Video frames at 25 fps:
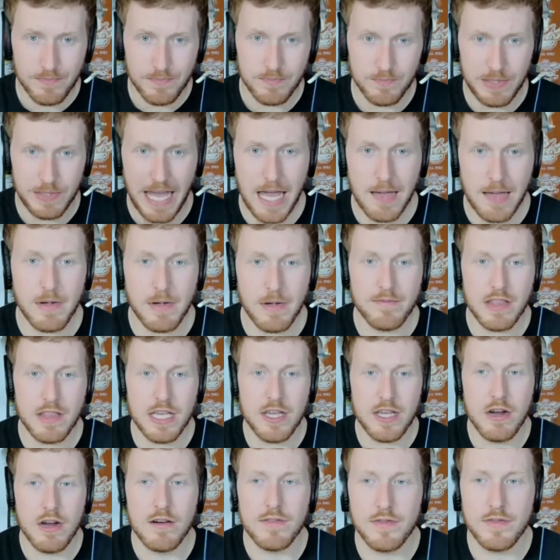game of the
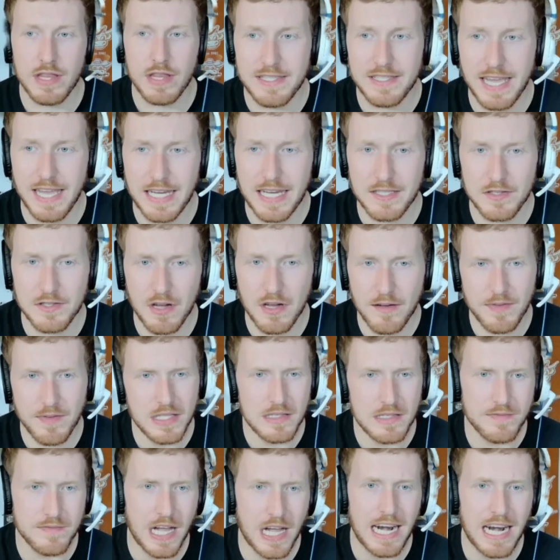year for the Texas
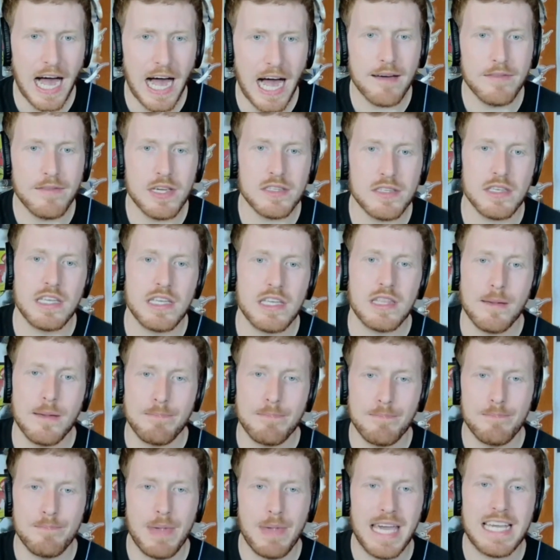offensive line. Obviously,
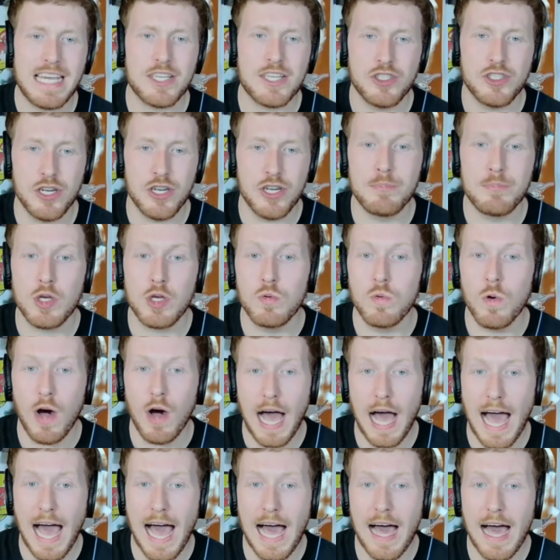the biggest jump you will
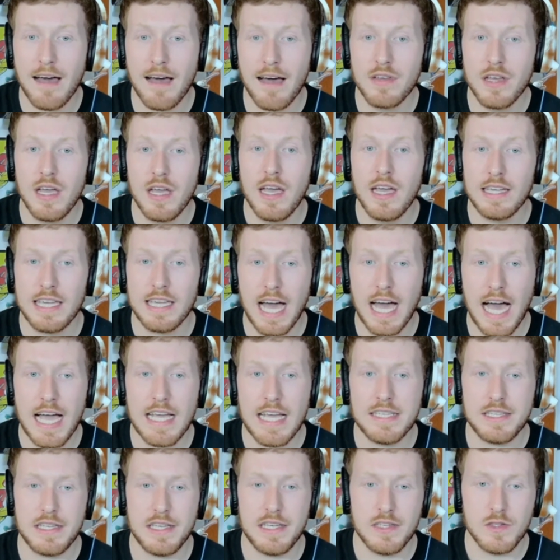have,
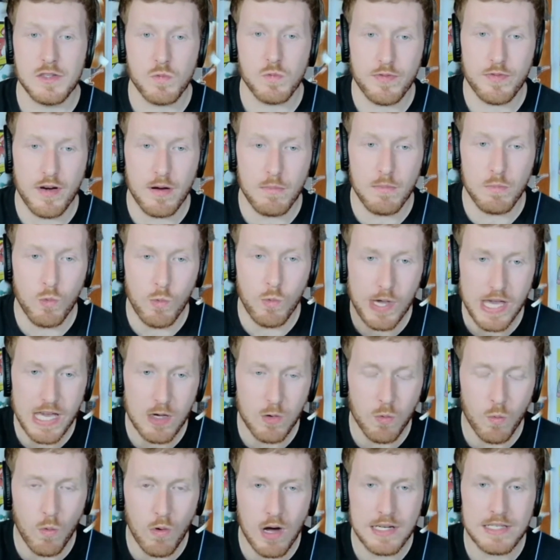guys, is from week
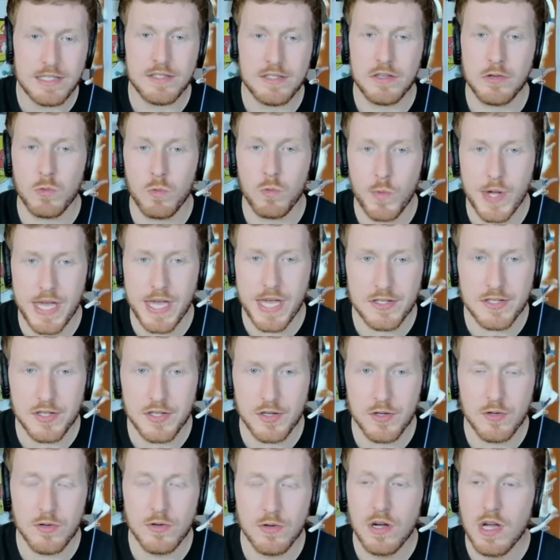one to week
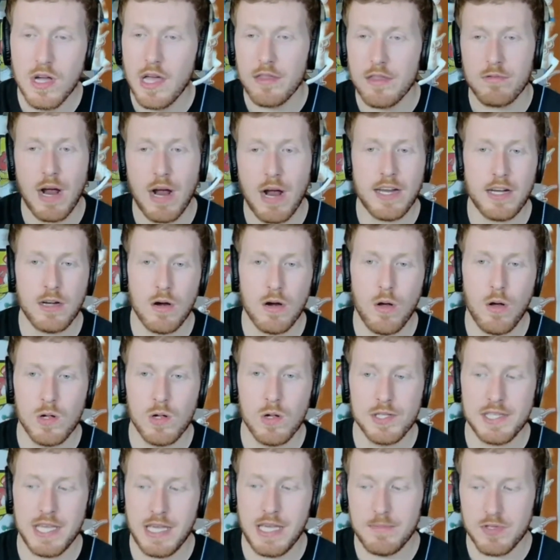two throughout your
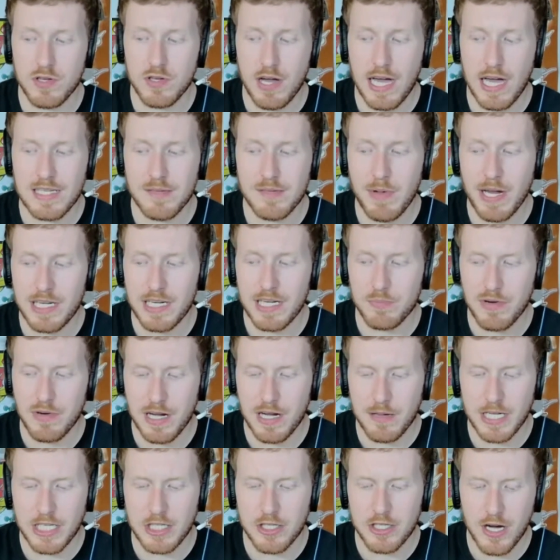whole team. So I expect a pretty
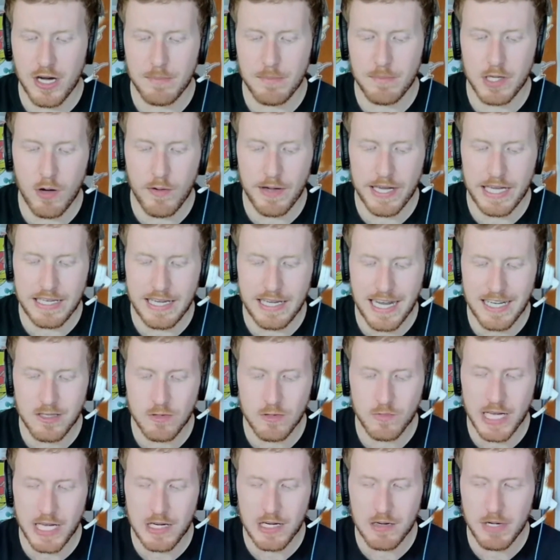big jump going next
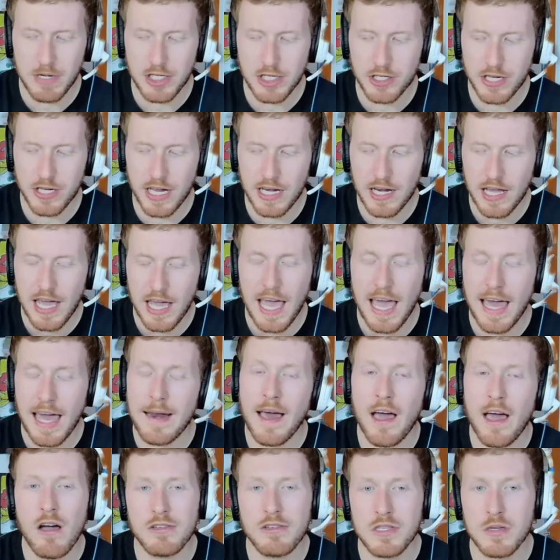week into Michigan. And
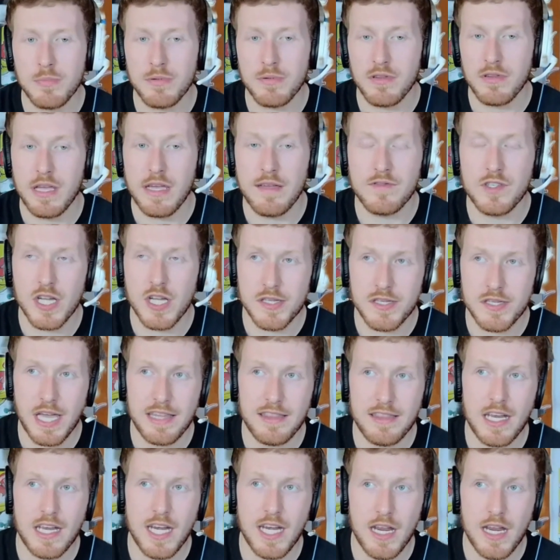I also believe, just
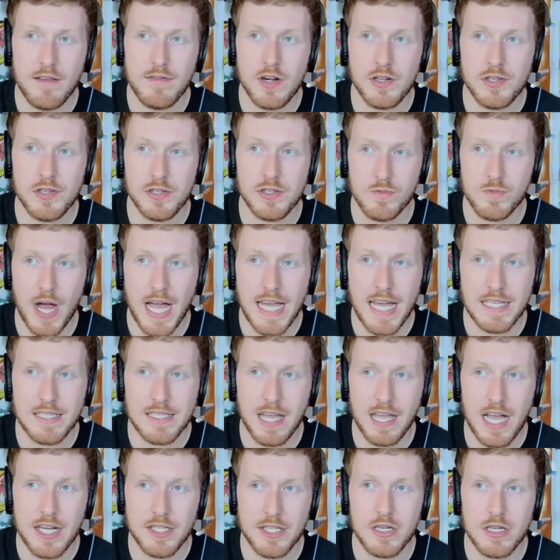like they did versus Rice
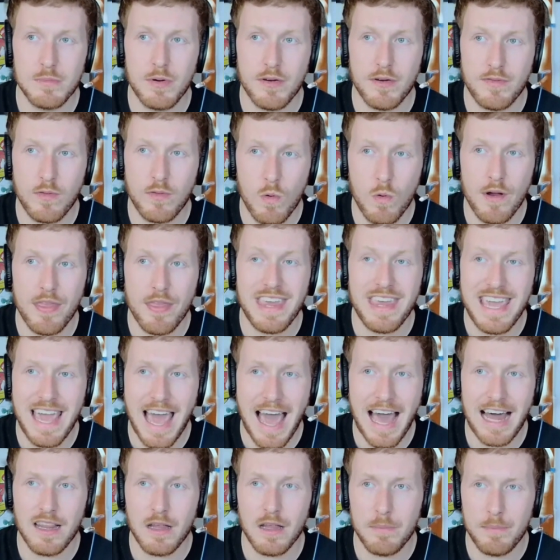last year before the
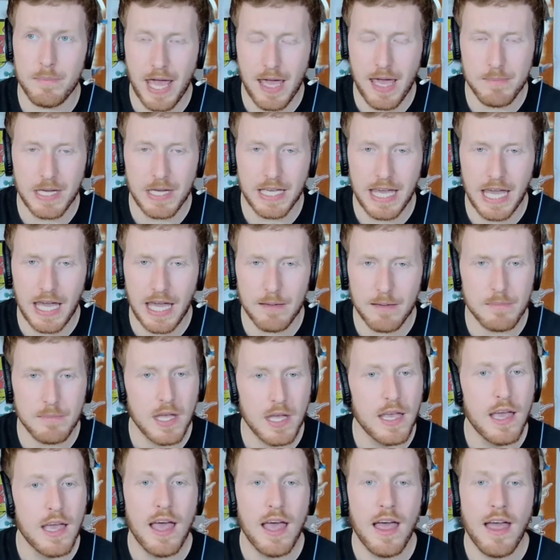Alabama game,
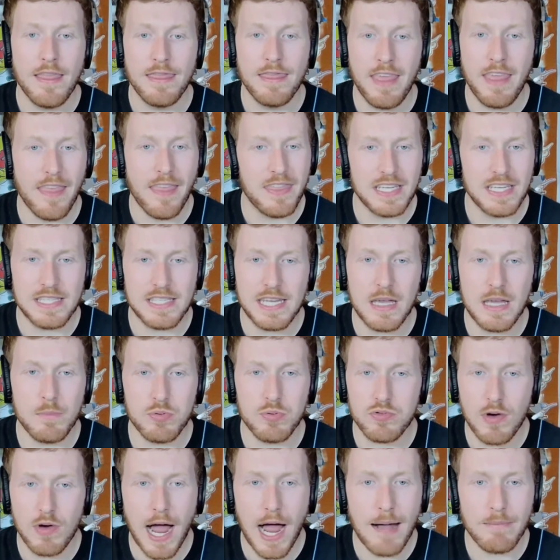that this team
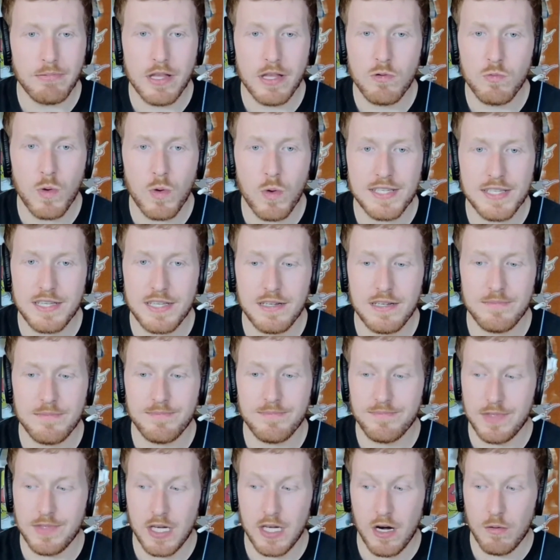probably wasn't,
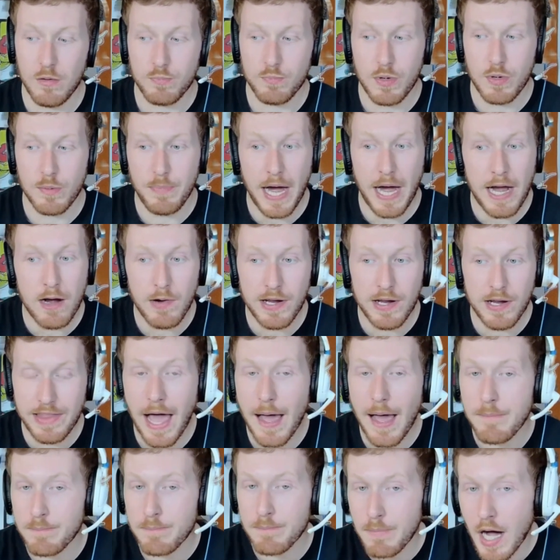you know, preparing
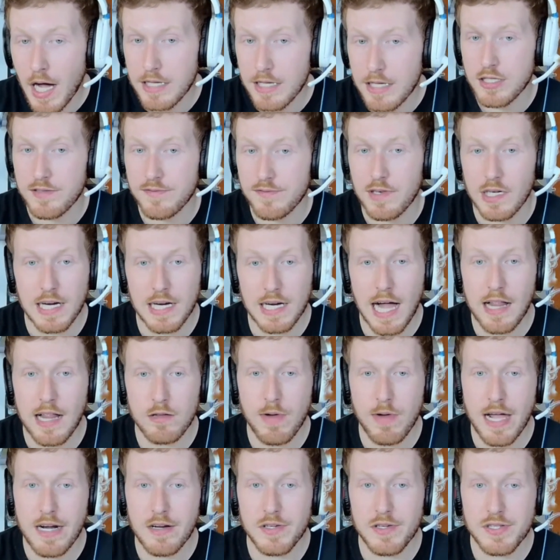that much for
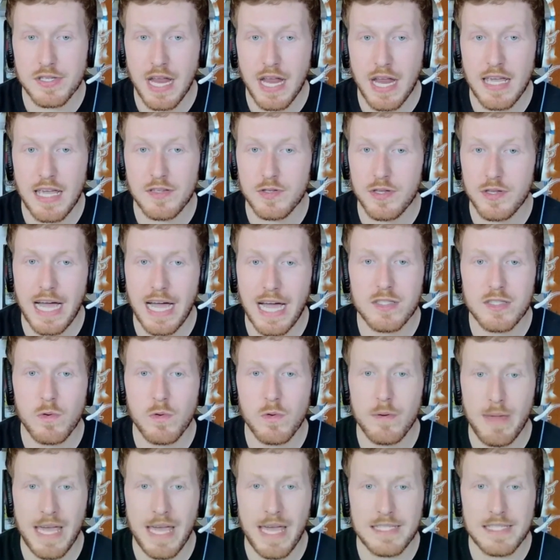Colorado State. So that's
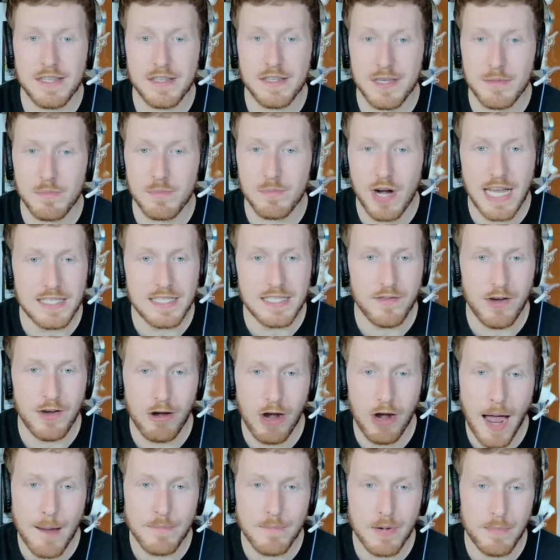what makes this impressive. You're
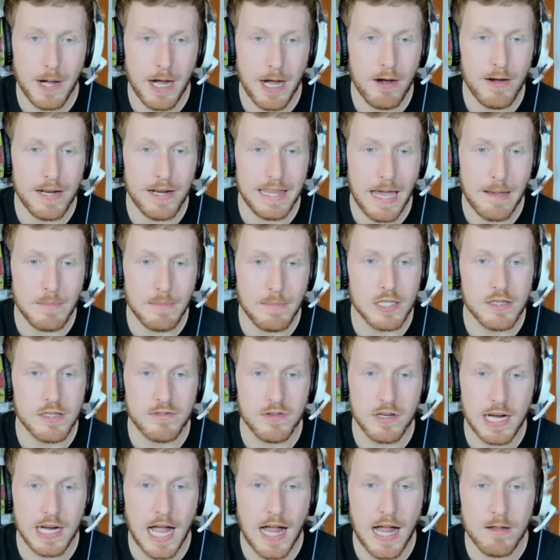not preparing that much
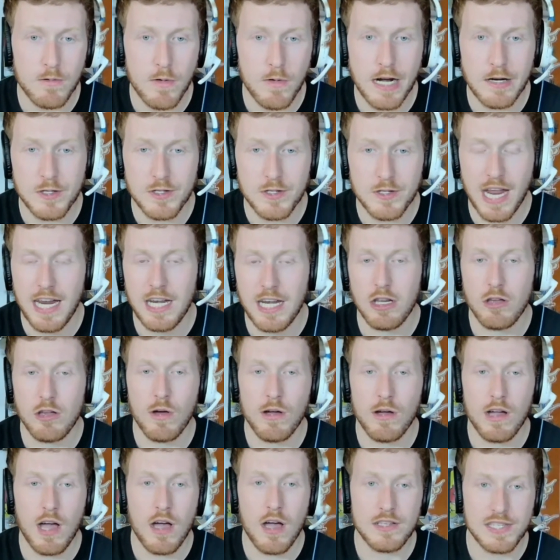for Colorado State, and you
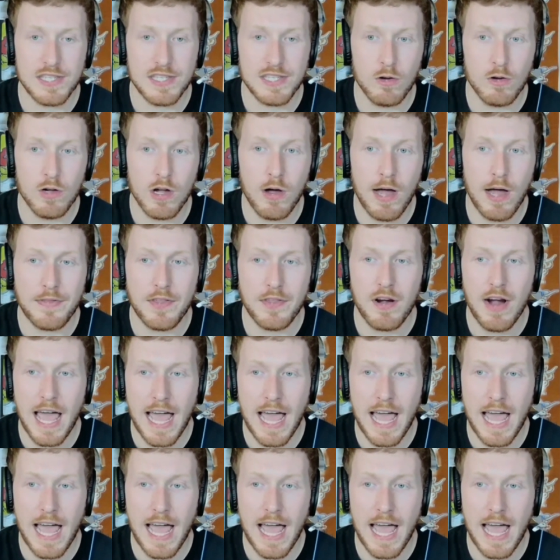would still go out there,